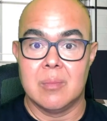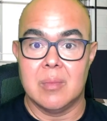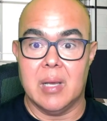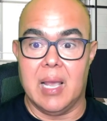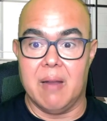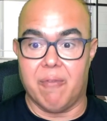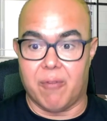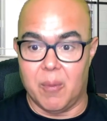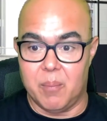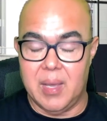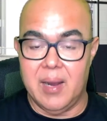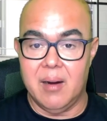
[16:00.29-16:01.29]
And
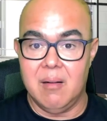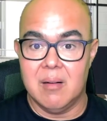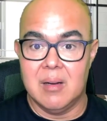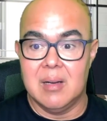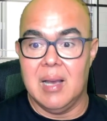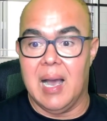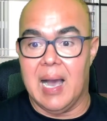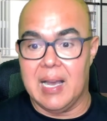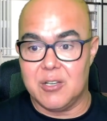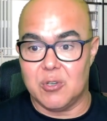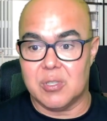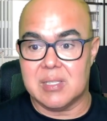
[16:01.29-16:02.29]
from there,
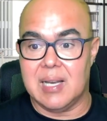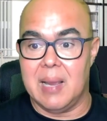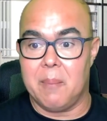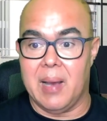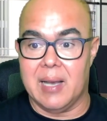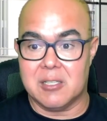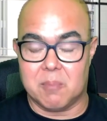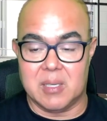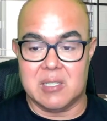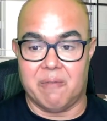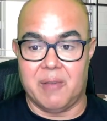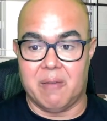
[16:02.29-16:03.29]
I just type a
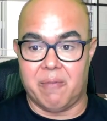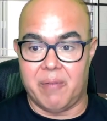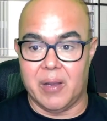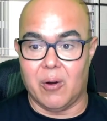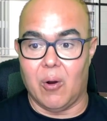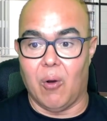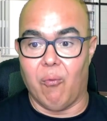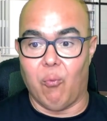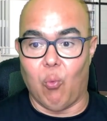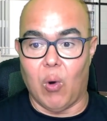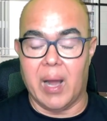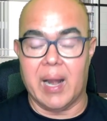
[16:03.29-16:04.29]
specific figure of
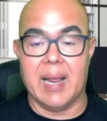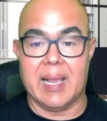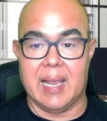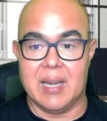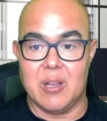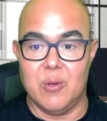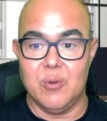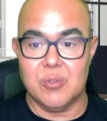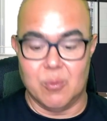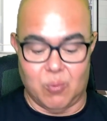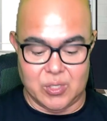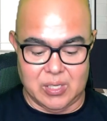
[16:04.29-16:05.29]
what I can
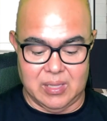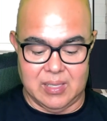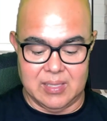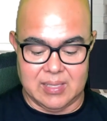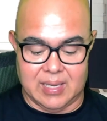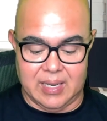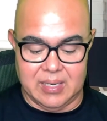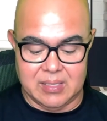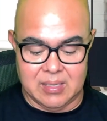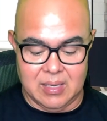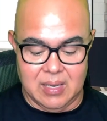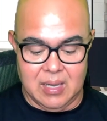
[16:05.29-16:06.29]
use, which in this
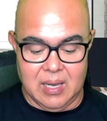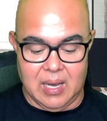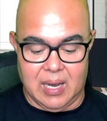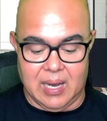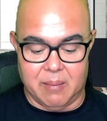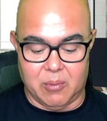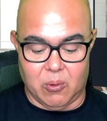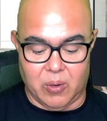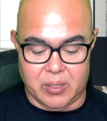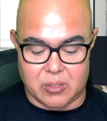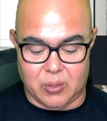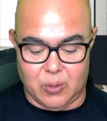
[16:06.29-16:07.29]
case, I'm
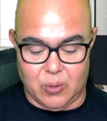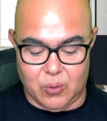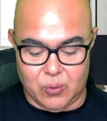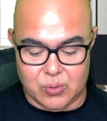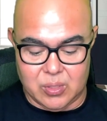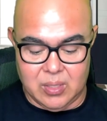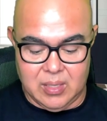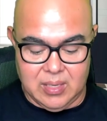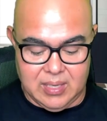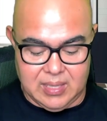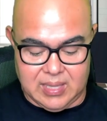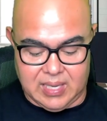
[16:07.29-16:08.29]
going to use
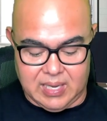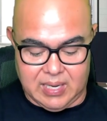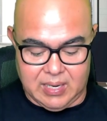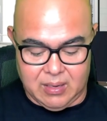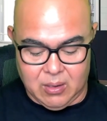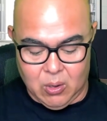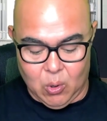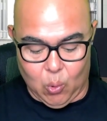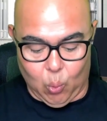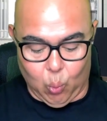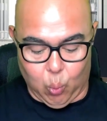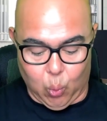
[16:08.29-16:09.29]
the
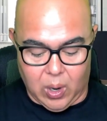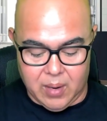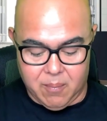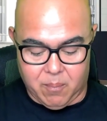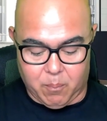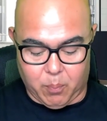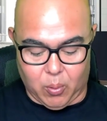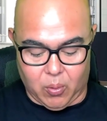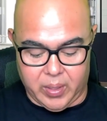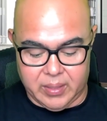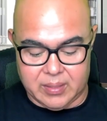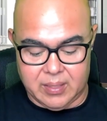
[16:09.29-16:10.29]

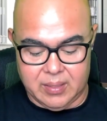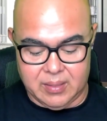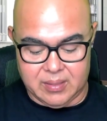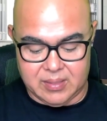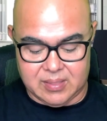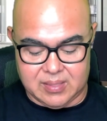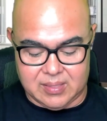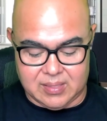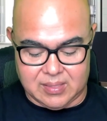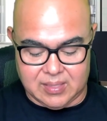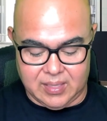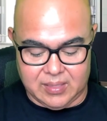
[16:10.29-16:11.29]

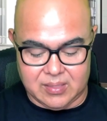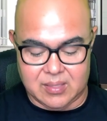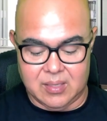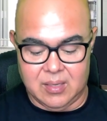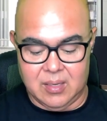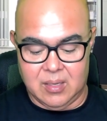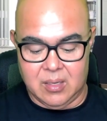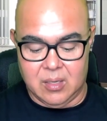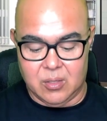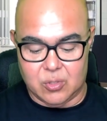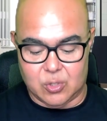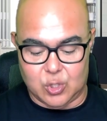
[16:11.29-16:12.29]

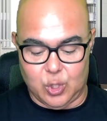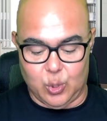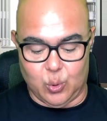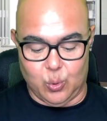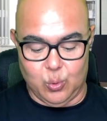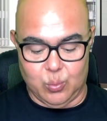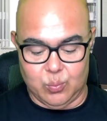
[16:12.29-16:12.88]
1.62.